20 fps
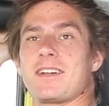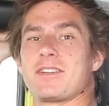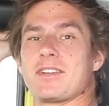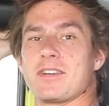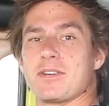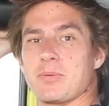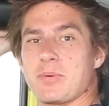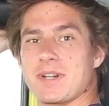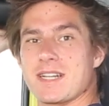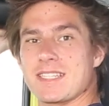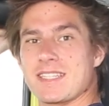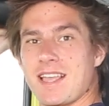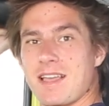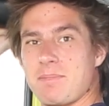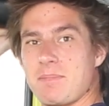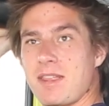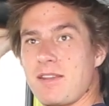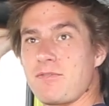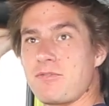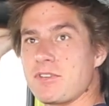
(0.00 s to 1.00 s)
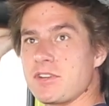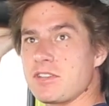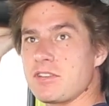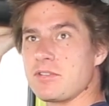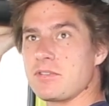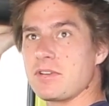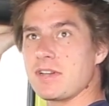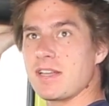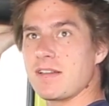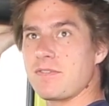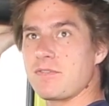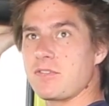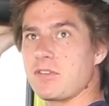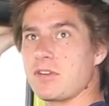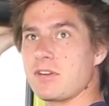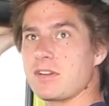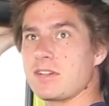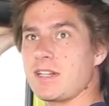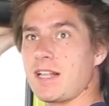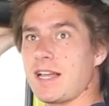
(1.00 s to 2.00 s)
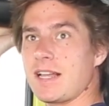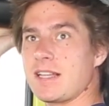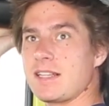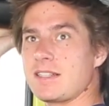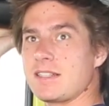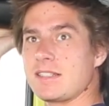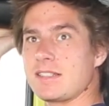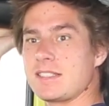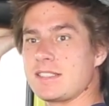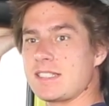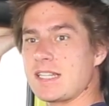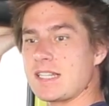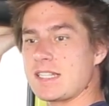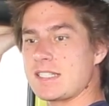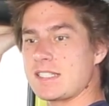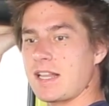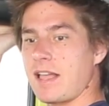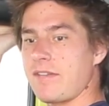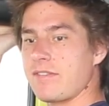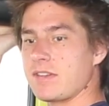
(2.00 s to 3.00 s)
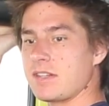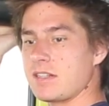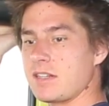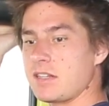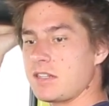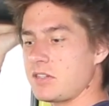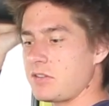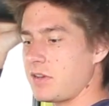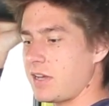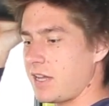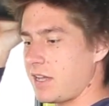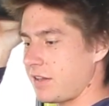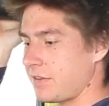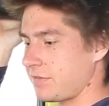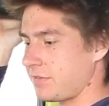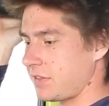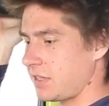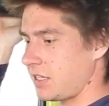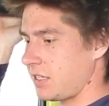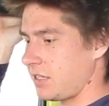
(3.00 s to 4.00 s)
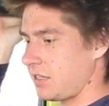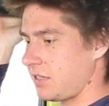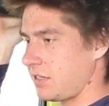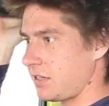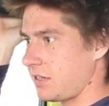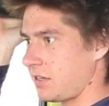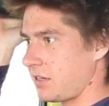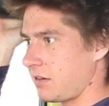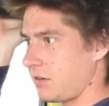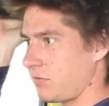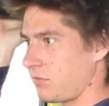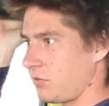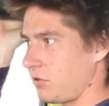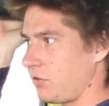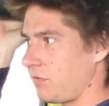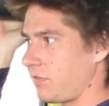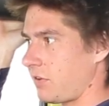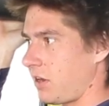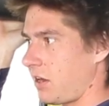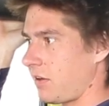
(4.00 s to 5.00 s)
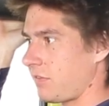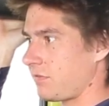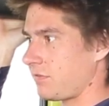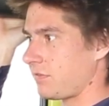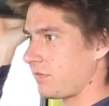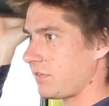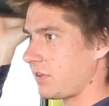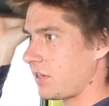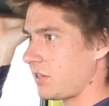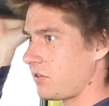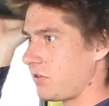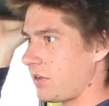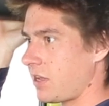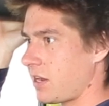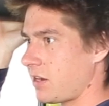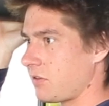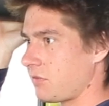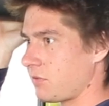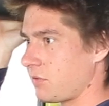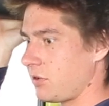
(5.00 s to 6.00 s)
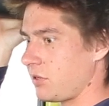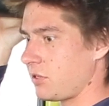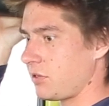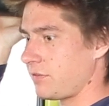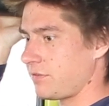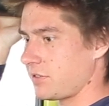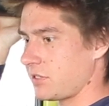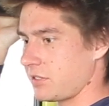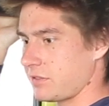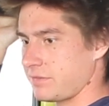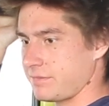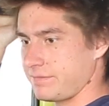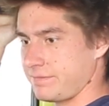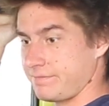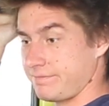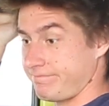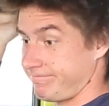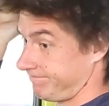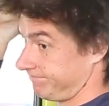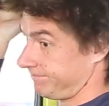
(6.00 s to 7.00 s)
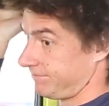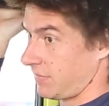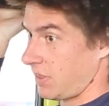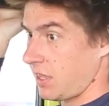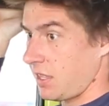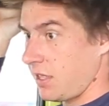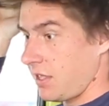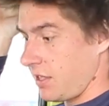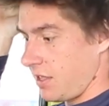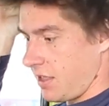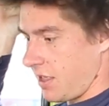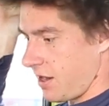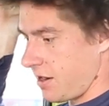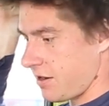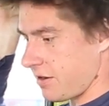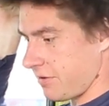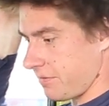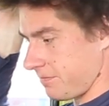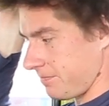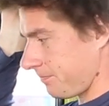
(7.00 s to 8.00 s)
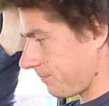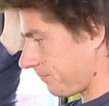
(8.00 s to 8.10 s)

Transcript: don't know, what does that mean for you if you're like 6'7" and you have the roof off and you get in a rollover? I don't know.